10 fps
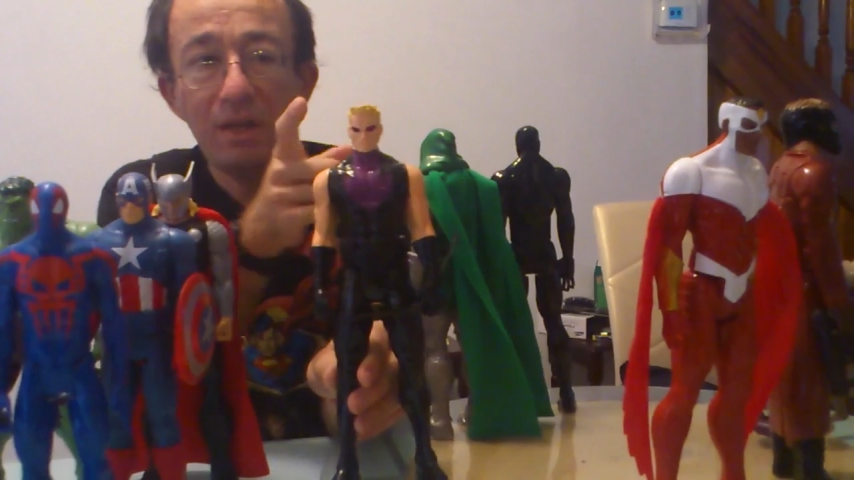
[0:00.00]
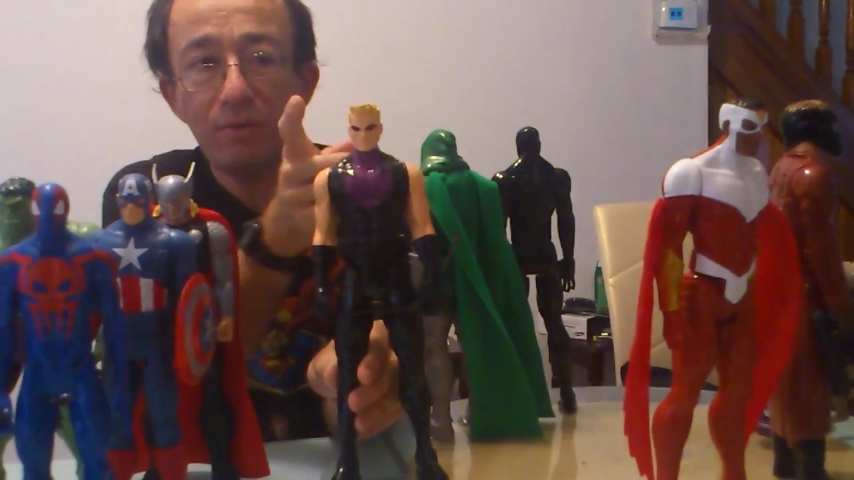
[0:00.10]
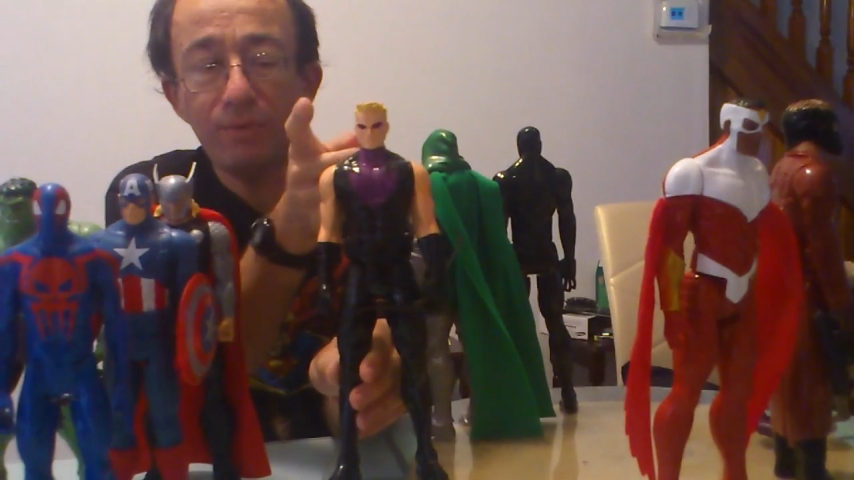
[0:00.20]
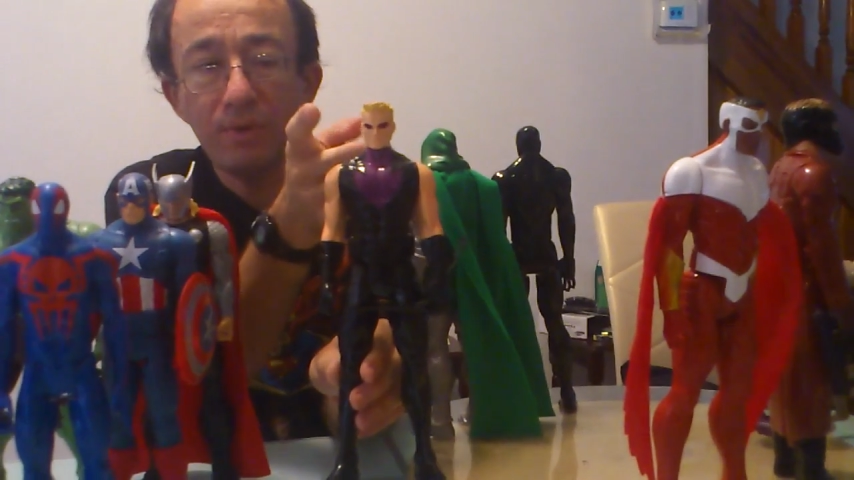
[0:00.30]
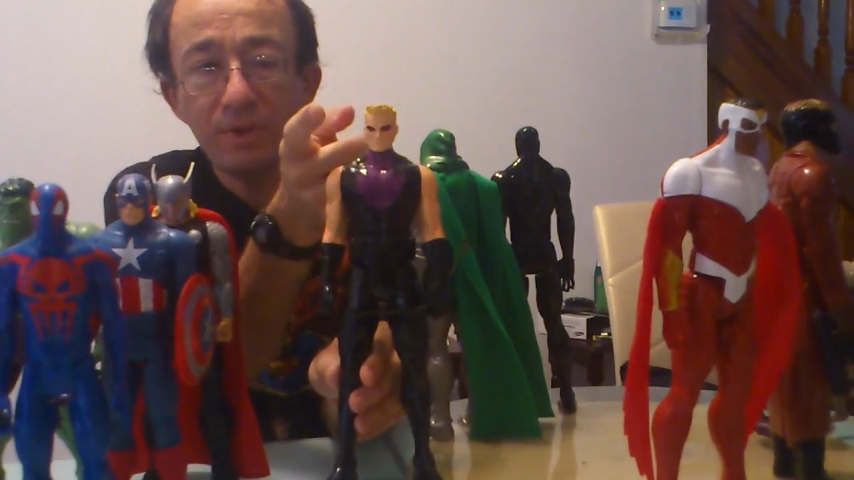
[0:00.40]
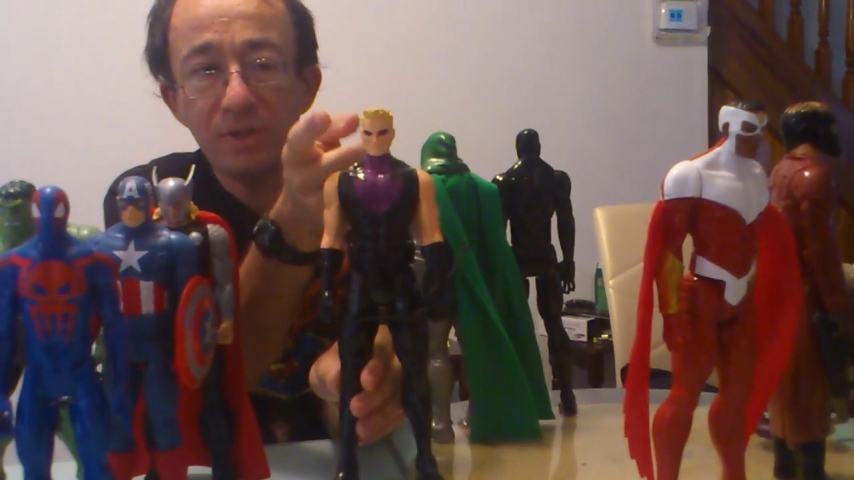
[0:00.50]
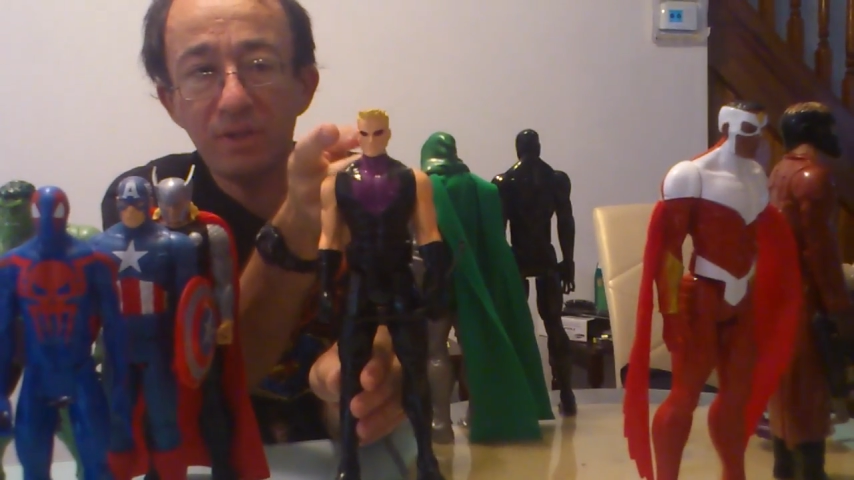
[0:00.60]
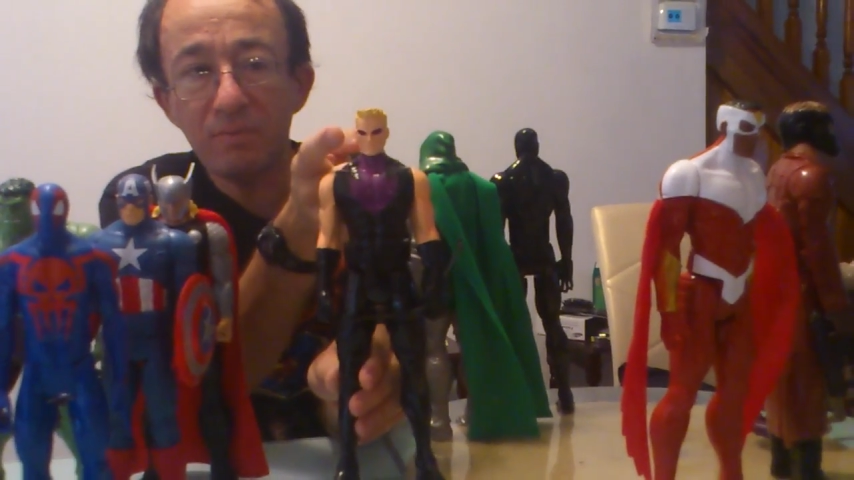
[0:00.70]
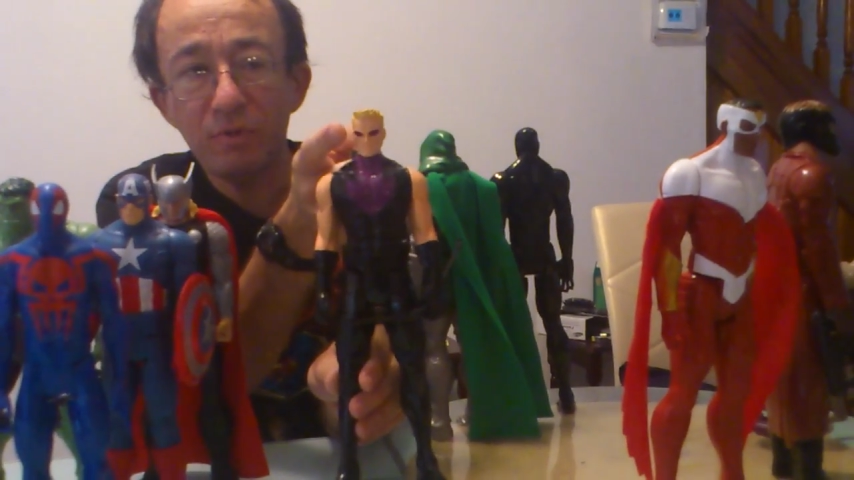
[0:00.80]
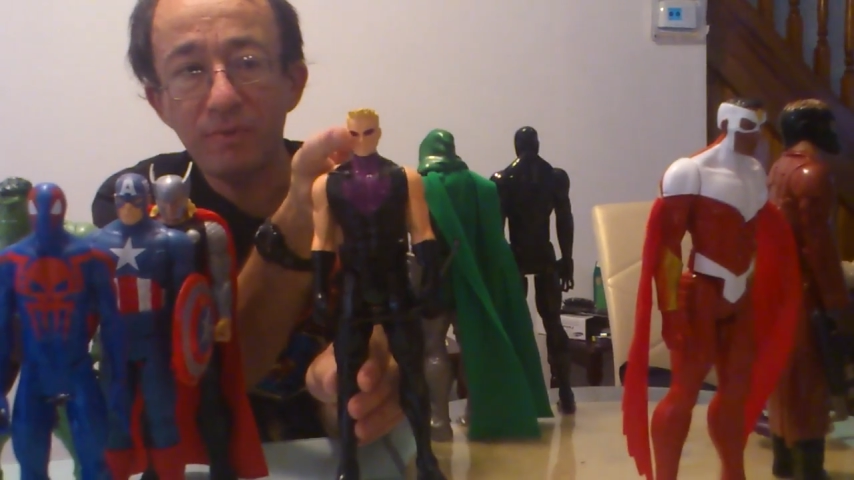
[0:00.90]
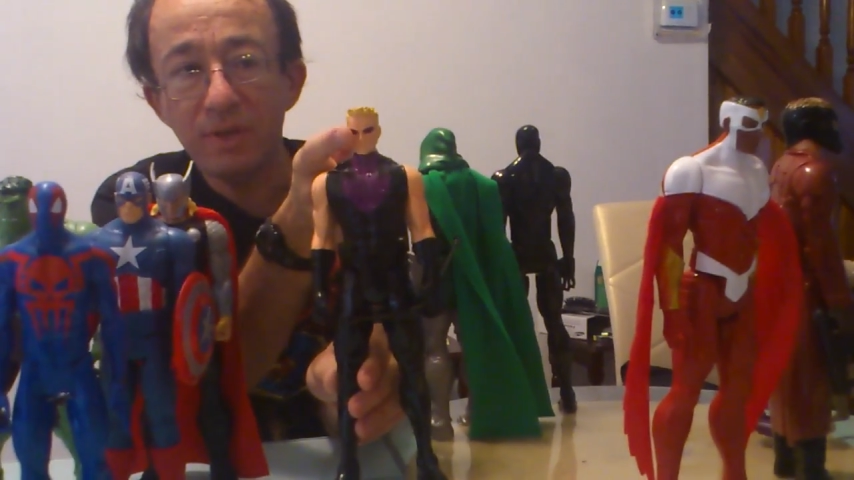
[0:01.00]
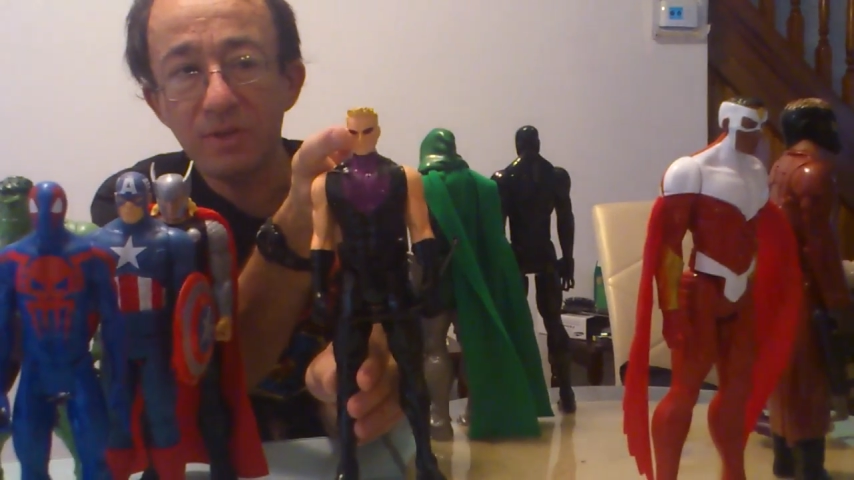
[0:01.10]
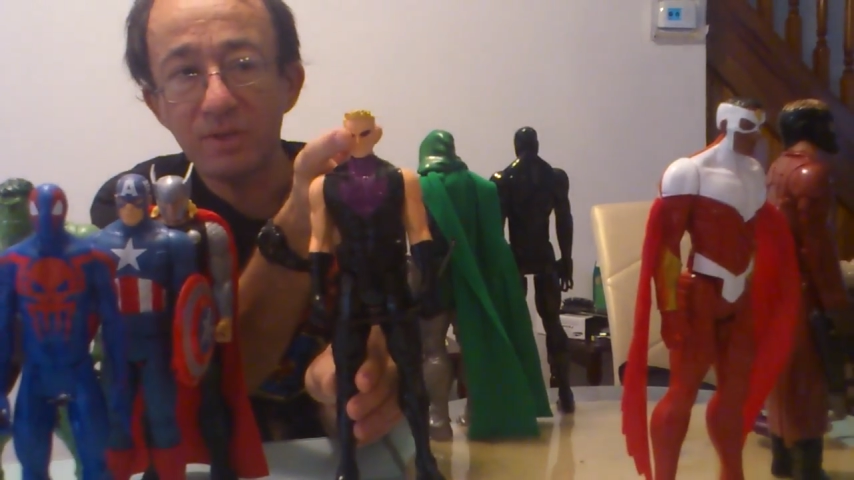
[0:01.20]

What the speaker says: of course in the movie he's